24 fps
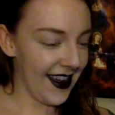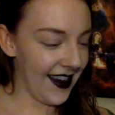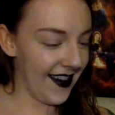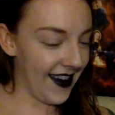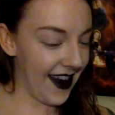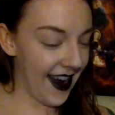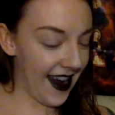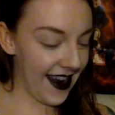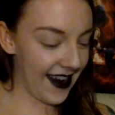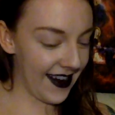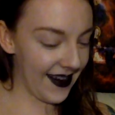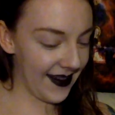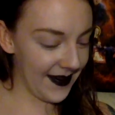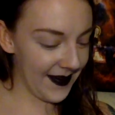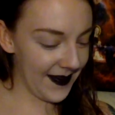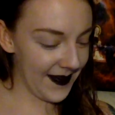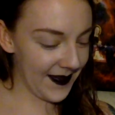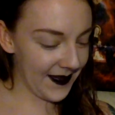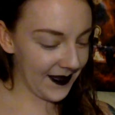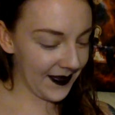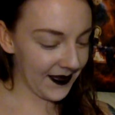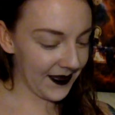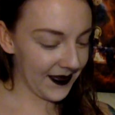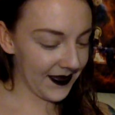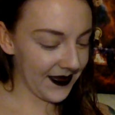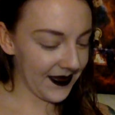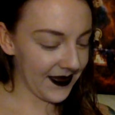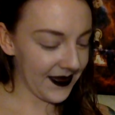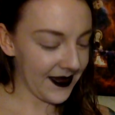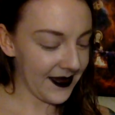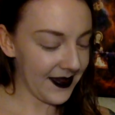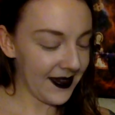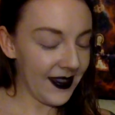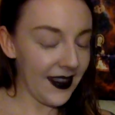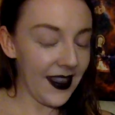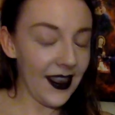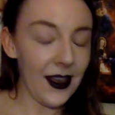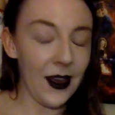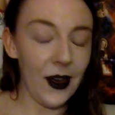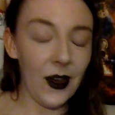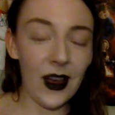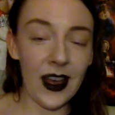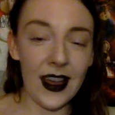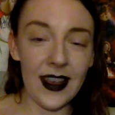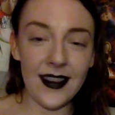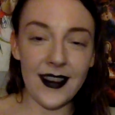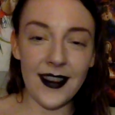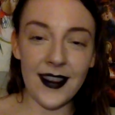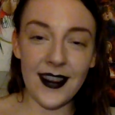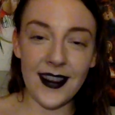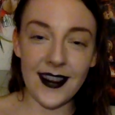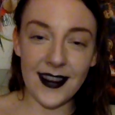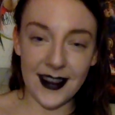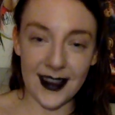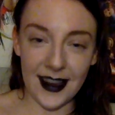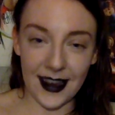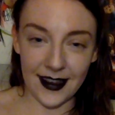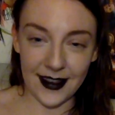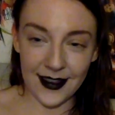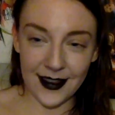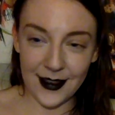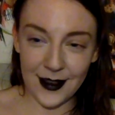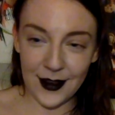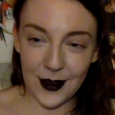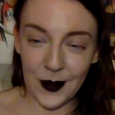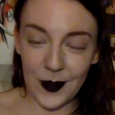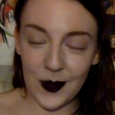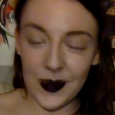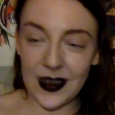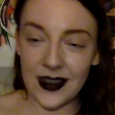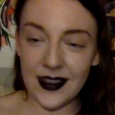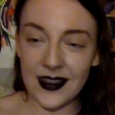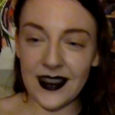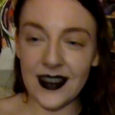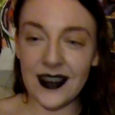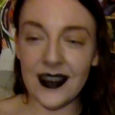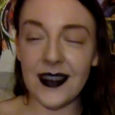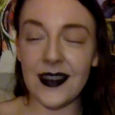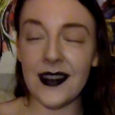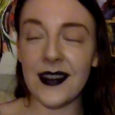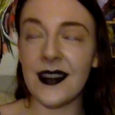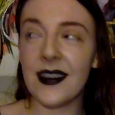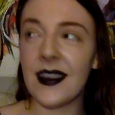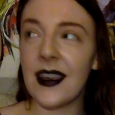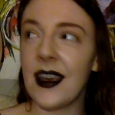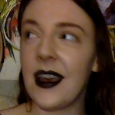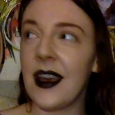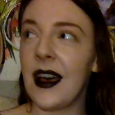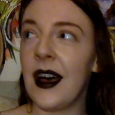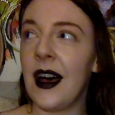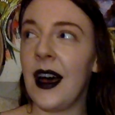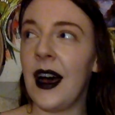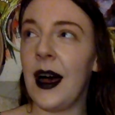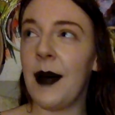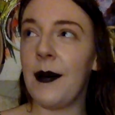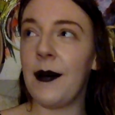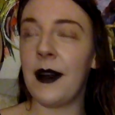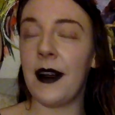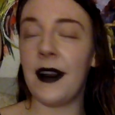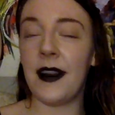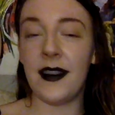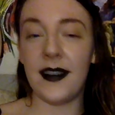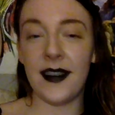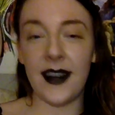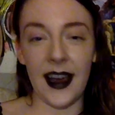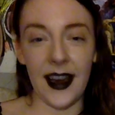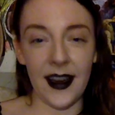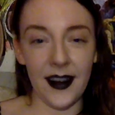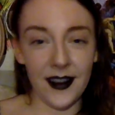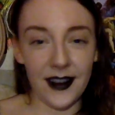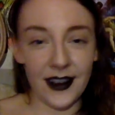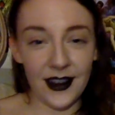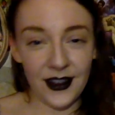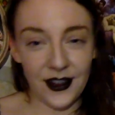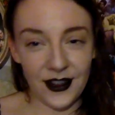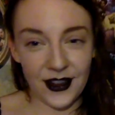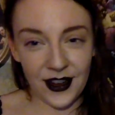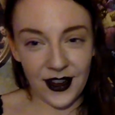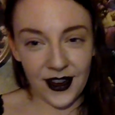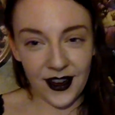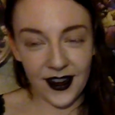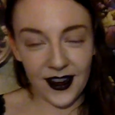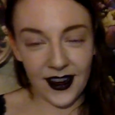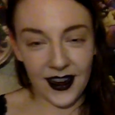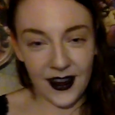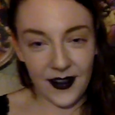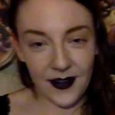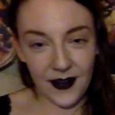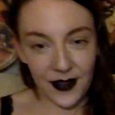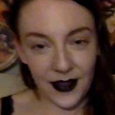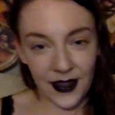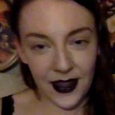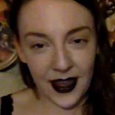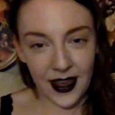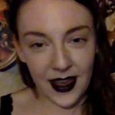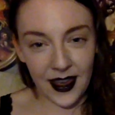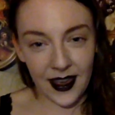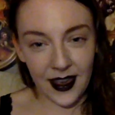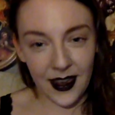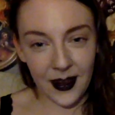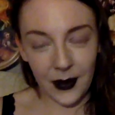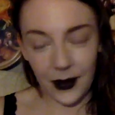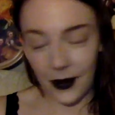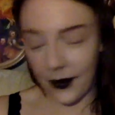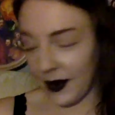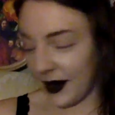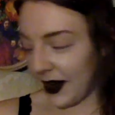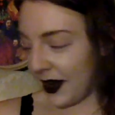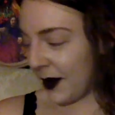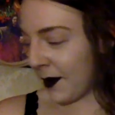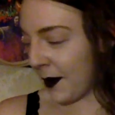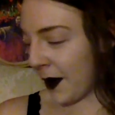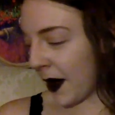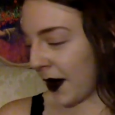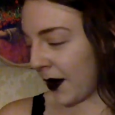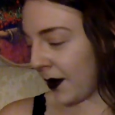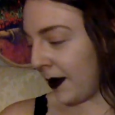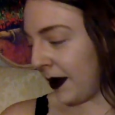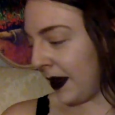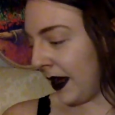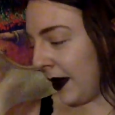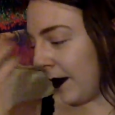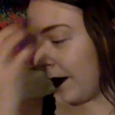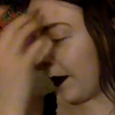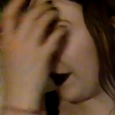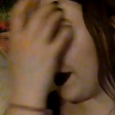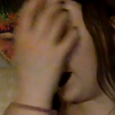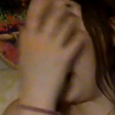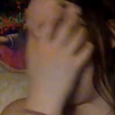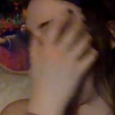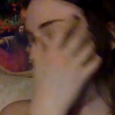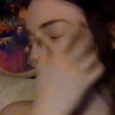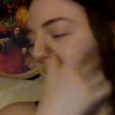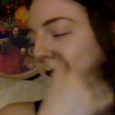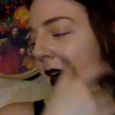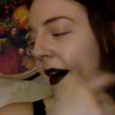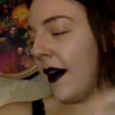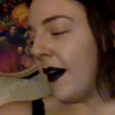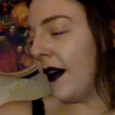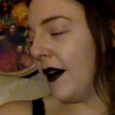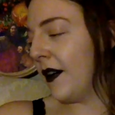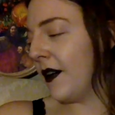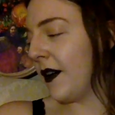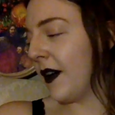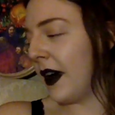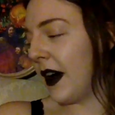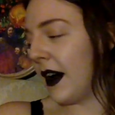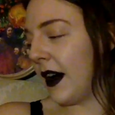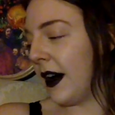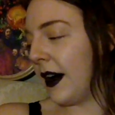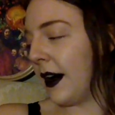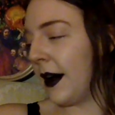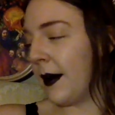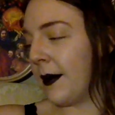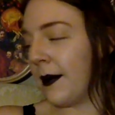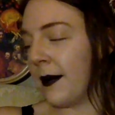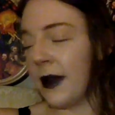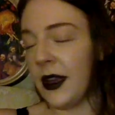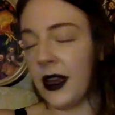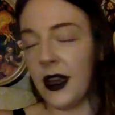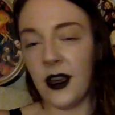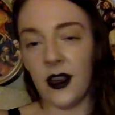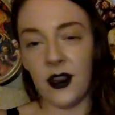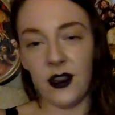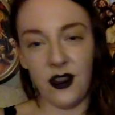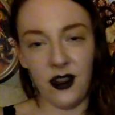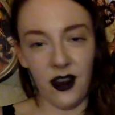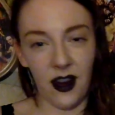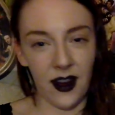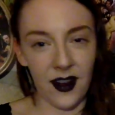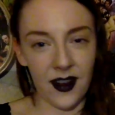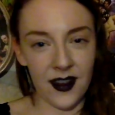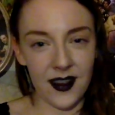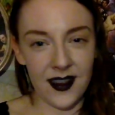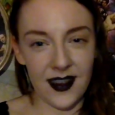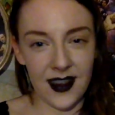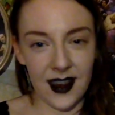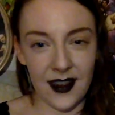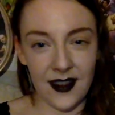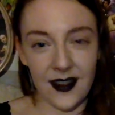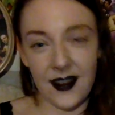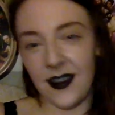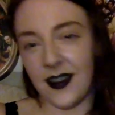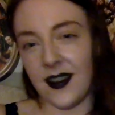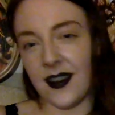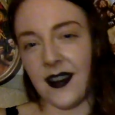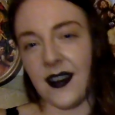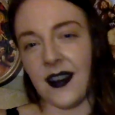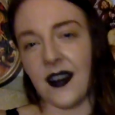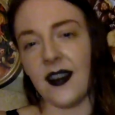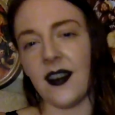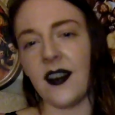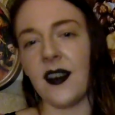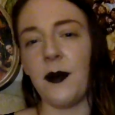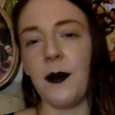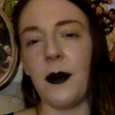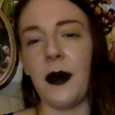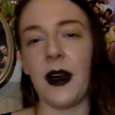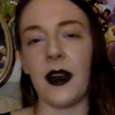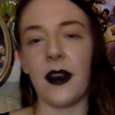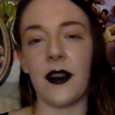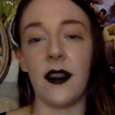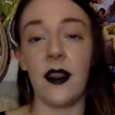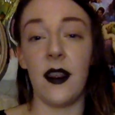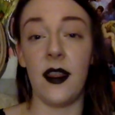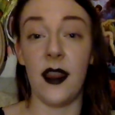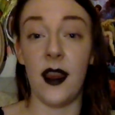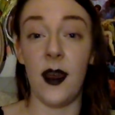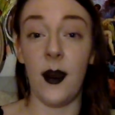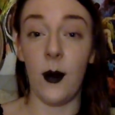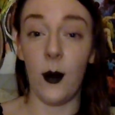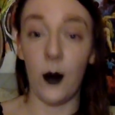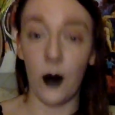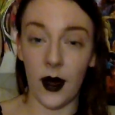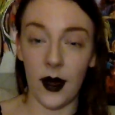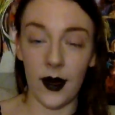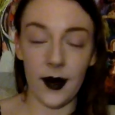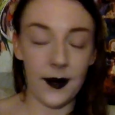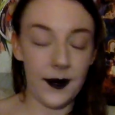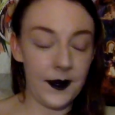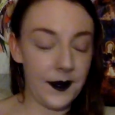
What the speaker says: Alright. Okay, so these next two pieces, I'm not entirely sure if they were written about me, but I have strong sense to suspect that they were.